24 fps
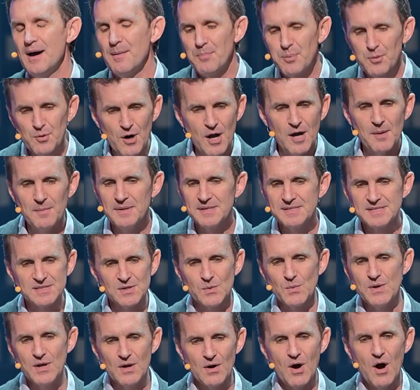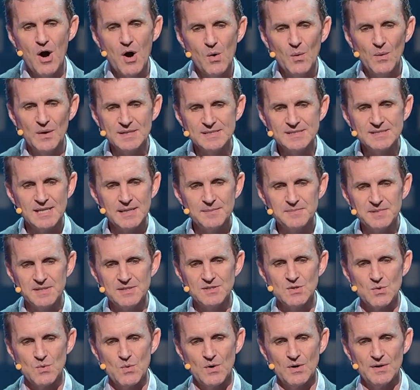promise that we are always tempted
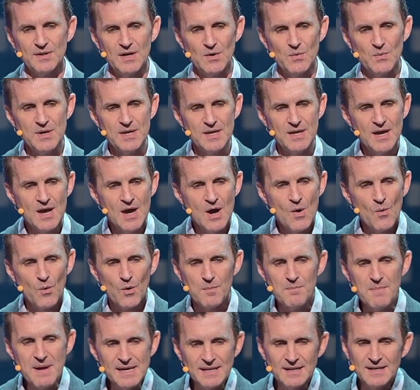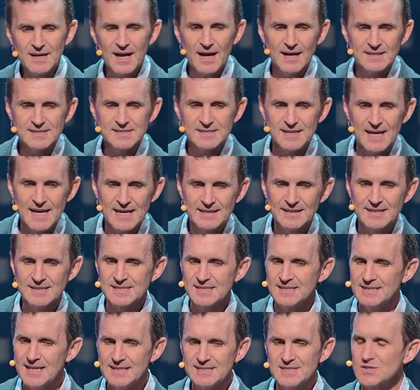toward, that we were made in God's likeness,
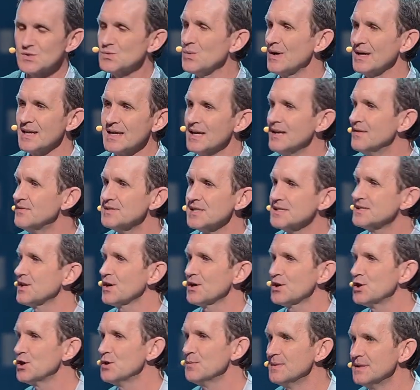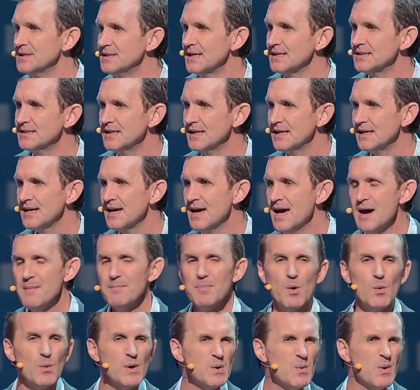and this is what gives us our human dignity,
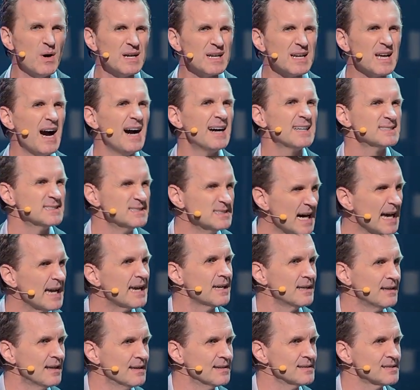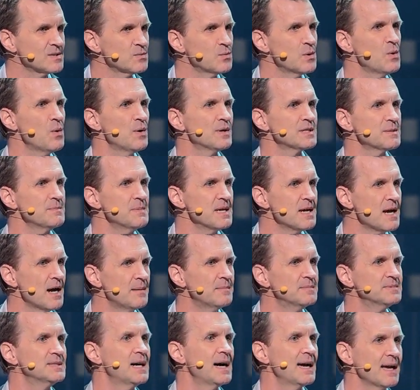but we want God-likeness. We want to
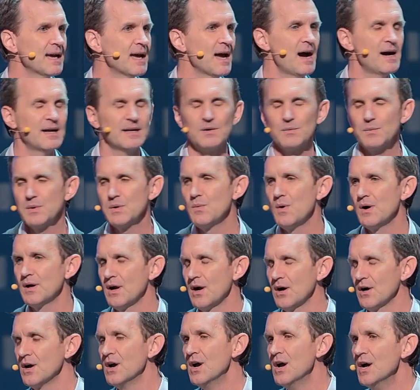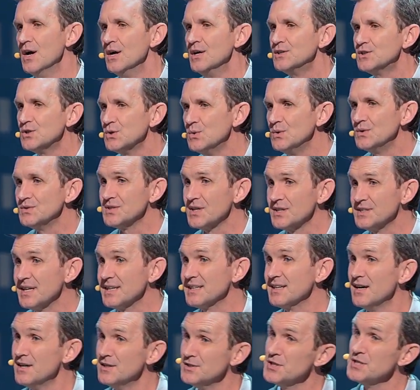become like God, and we want our tools and our
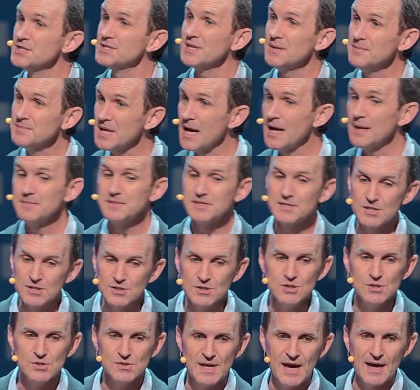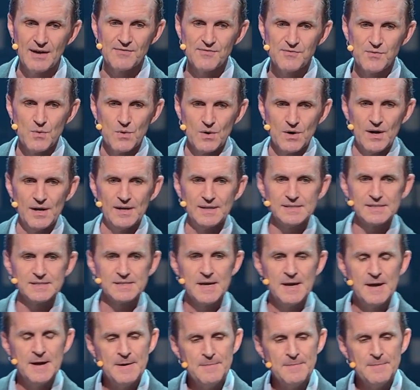technology sometimes to do that for us.